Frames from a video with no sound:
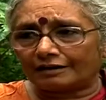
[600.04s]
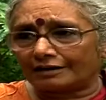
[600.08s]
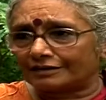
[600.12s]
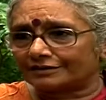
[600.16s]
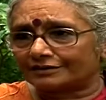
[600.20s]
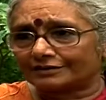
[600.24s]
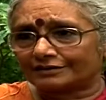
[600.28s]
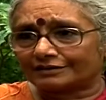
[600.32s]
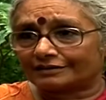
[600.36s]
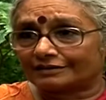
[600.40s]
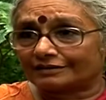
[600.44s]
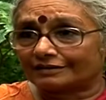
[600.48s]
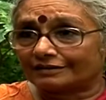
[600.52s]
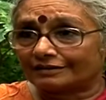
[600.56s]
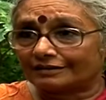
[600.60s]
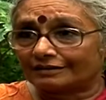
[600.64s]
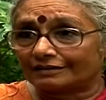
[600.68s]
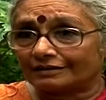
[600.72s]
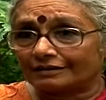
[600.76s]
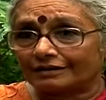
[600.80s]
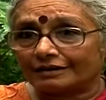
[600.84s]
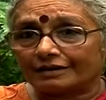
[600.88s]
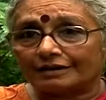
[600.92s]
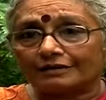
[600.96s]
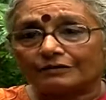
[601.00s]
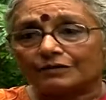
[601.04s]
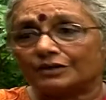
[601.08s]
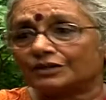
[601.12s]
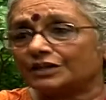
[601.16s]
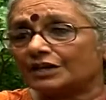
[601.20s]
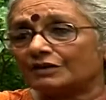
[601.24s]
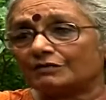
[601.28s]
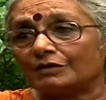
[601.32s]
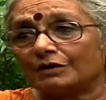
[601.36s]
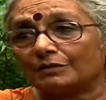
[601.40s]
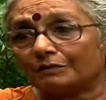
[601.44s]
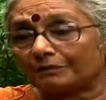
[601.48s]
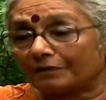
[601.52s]
there is,
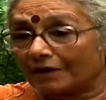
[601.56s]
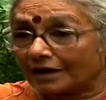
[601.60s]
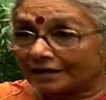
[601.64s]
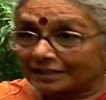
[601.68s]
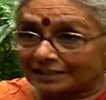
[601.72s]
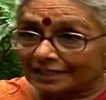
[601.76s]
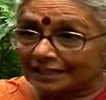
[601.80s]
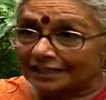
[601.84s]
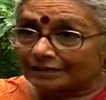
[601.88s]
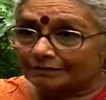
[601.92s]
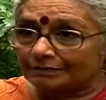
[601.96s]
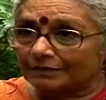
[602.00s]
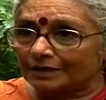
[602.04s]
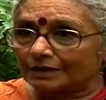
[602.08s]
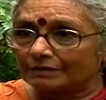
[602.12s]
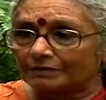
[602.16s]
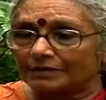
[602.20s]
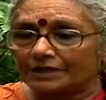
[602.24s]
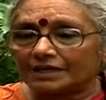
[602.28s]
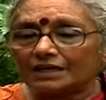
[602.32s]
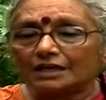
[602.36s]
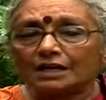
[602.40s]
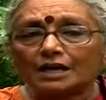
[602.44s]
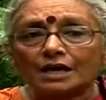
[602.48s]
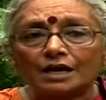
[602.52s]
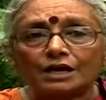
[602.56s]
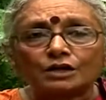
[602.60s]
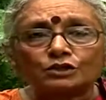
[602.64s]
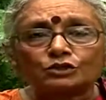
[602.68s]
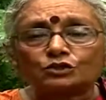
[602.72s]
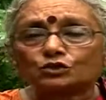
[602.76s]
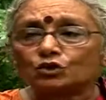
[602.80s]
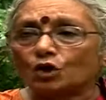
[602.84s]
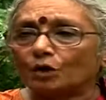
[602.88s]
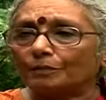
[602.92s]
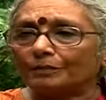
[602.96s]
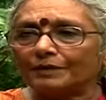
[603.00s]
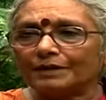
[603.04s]
whichever party it may be,
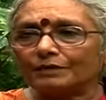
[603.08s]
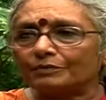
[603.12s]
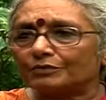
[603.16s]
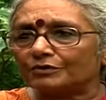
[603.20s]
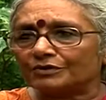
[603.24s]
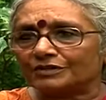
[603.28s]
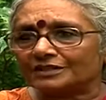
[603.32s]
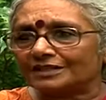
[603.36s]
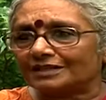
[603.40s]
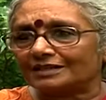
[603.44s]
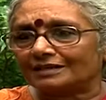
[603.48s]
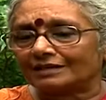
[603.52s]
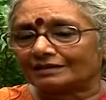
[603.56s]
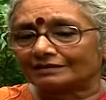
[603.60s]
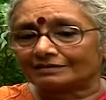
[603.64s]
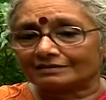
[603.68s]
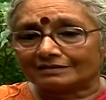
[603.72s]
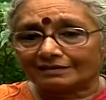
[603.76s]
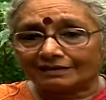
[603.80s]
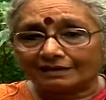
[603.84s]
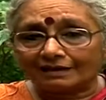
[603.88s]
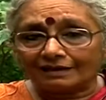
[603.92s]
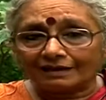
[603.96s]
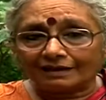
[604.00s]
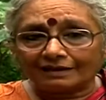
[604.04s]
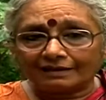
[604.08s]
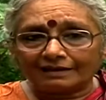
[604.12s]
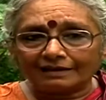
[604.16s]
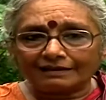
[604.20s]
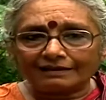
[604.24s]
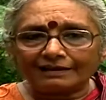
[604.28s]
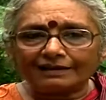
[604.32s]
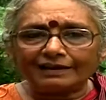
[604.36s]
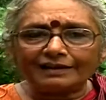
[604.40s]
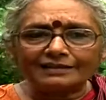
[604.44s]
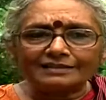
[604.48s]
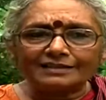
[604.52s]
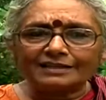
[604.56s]
stopping proceedings. And
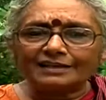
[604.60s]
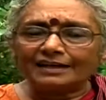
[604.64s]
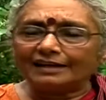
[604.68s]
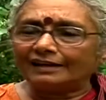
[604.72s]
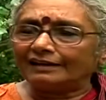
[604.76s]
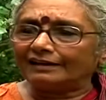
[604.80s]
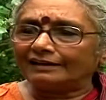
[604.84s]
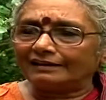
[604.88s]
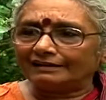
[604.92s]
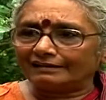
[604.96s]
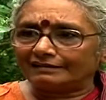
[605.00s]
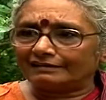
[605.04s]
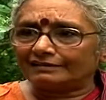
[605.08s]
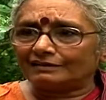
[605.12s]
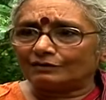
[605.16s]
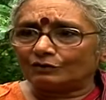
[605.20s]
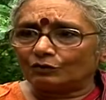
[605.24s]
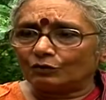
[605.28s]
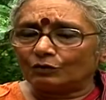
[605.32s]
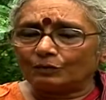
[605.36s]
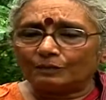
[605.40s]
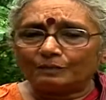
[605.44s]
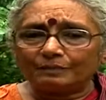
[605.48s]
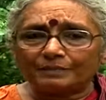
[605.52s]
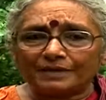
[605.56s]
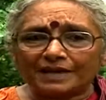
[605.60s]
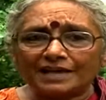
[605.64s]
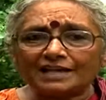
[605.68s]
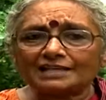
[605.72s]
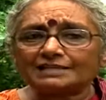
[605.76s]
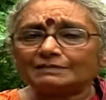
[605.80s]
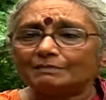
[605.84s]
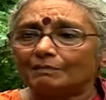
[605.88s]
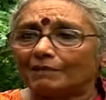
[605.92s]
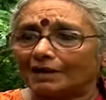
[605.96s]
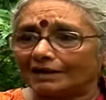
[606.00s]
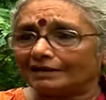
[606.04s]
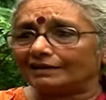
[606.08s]
I think as an Indian who
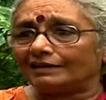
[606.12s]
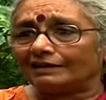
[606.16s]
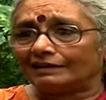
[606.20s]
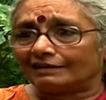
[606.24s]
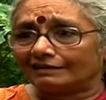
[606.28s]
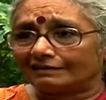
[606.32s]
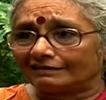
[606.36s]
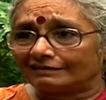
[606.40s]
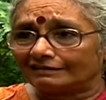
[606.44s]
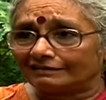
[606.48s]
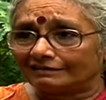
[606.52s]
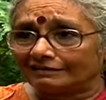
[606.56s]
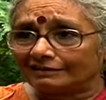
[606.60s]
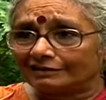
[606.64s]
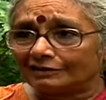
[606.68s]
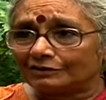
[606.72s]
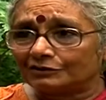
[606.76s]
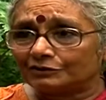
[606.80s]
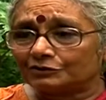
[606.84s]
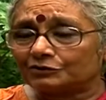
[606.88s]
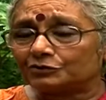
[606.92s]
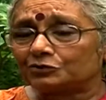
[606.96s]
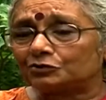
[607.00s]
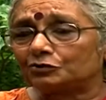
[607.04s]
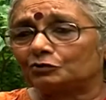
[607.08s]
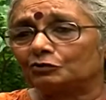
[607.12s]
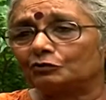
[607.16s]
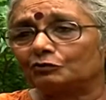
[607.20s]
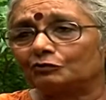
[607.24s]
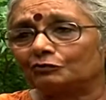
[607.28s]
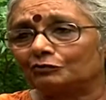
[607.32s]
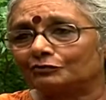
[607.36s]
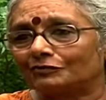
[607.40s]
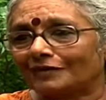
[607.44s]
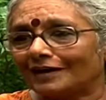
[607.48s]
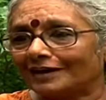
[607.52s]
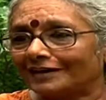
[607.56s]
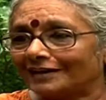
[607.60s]
pays money
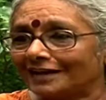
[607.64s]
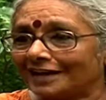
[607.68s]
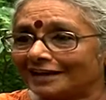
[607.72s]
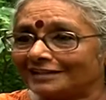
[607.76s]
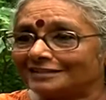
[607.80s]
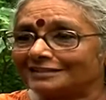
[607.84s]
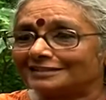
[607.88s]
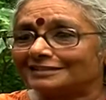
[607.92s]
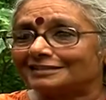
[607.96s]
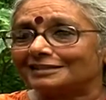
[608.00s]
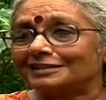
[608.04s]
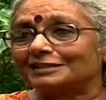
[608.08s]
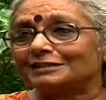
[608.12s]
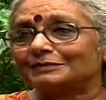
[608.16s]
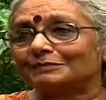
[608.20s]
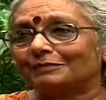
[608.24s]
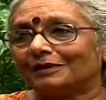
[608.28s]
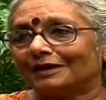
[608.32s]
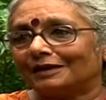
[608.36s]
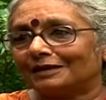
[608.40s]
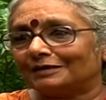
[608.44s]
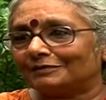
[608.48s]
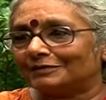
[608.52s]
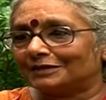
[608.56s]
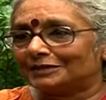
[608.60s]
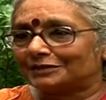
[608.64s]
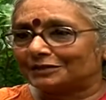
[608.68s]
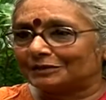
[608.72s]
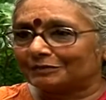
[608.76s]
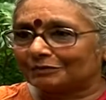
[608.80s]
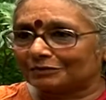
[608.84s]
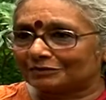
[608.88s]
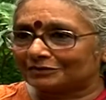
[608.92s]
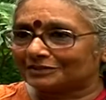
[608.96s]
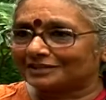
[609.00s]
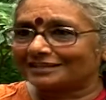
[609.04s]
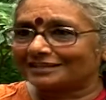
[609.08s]
to finance these parliamentary